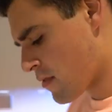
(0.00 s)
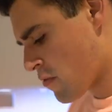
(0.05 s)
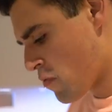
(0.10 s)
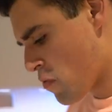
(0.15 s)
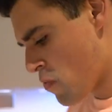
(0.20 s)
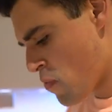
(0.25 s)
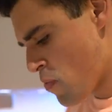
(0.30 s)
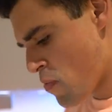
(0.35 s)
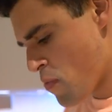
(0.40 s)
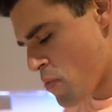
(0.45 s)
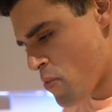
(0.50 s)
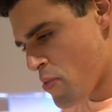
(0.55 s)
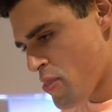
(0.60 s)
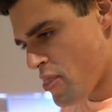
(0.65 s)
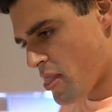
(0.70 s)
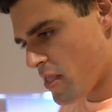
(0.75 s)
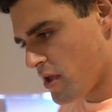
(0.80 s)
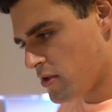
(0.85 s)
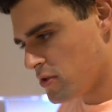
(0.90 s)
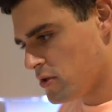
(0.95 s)
two nights ago?
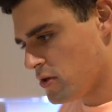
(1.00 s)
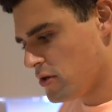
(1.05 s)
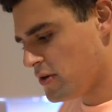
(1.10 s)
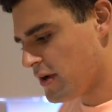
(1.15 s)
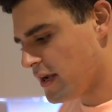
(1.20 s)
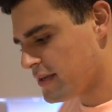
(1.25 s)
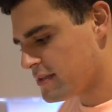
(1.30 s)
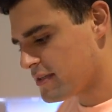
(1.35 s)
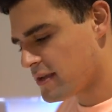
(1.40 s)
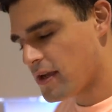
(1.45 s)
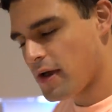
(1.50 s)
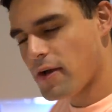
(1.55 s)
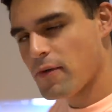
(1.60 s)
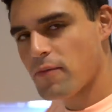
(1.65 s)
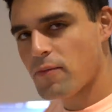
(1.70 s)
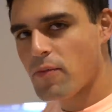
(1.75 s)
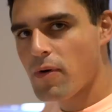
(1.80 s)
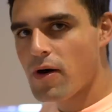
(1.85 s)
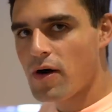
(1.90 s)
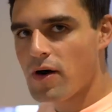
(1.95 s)
Two nights ago
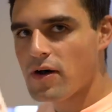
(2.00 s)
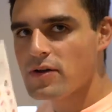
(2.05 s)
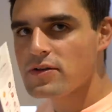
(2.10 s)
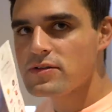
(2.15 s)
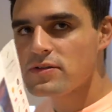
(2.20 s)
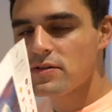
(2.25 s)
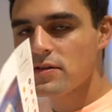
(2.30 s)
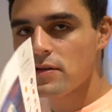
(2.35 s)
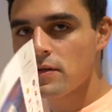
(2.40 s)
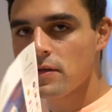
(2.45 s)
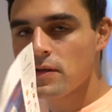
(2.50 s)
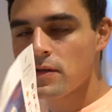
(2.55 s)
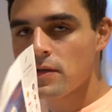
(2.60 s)
was...